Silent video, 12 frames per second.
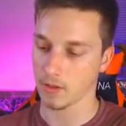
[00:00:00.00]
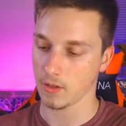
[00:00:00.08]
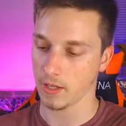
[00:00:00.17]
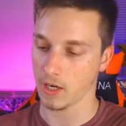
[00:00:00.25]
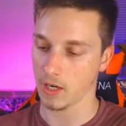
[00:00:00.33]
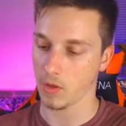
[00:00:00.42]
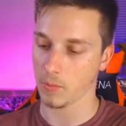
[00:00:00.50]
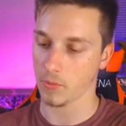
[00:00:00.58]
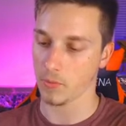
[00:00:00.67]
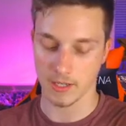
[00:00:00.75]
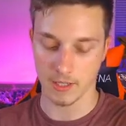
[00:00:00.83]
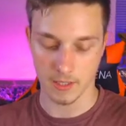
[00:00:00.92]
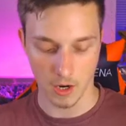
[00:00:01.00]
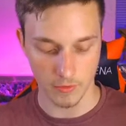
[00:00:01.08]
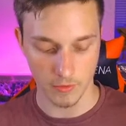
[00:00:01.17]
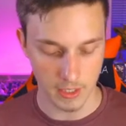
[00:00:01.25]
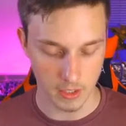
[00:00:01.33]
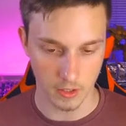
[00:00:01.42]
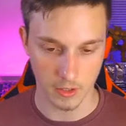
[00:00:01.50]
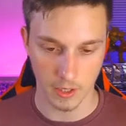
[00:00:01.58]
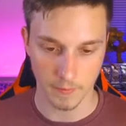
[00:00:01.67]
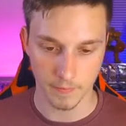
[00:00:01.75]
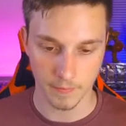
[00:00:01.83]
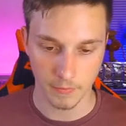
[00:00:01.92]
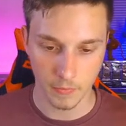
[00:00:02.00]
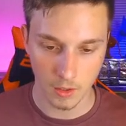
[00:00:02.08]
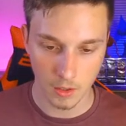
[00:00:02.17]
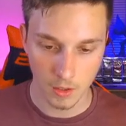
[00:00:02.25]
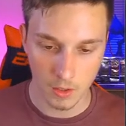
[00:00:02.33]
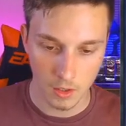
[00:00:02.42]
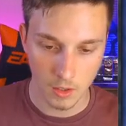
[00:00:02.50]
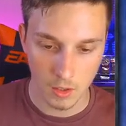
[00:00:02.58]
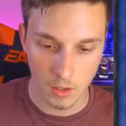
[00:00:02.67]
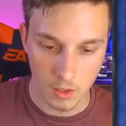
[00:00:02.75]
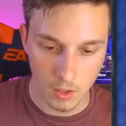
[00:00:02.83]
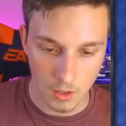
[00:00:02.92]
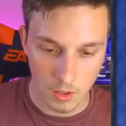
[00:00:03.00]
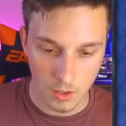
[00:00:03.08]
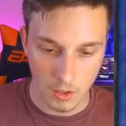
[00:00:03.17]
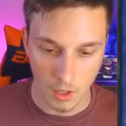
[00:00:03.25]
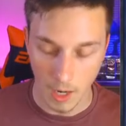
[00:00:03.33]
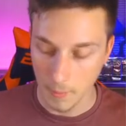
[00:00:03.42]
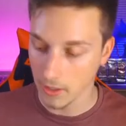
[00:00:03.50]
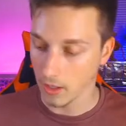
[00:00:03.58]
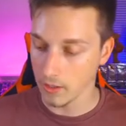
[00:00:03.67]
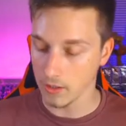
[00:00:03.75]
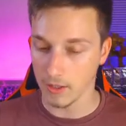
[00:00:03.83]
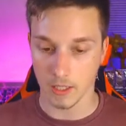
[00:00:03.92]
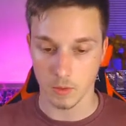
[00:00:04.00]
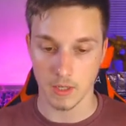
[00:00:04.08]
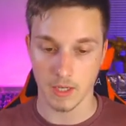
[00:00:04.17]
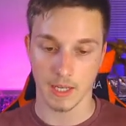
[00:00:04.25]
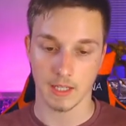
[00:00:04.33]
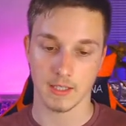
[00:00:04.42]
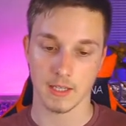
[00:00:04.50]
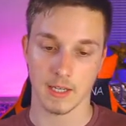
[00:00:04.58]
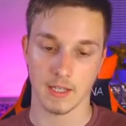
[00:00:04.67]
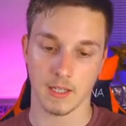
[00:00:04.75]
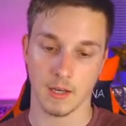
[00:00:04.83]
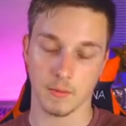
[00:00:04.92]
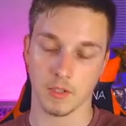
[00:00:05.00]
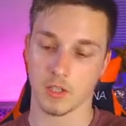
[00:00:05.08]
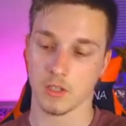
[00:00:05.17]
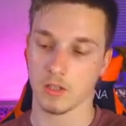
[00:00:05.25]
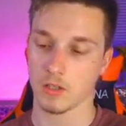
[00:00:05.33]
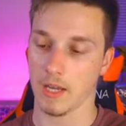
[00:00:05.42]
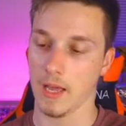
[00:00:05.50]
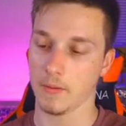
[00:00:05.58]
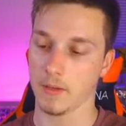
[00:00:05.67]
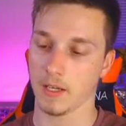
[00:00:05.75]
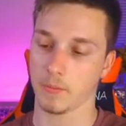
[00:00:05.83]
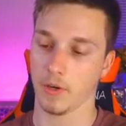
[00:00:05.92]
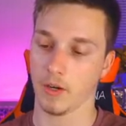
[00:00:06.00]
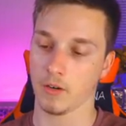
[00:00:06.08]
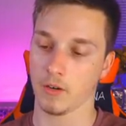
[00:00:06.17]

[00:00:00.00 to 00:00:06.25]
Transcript: Don't know what the prices are on these two, though. I'm in London next weekend, says Dark Magician. Epic, bro.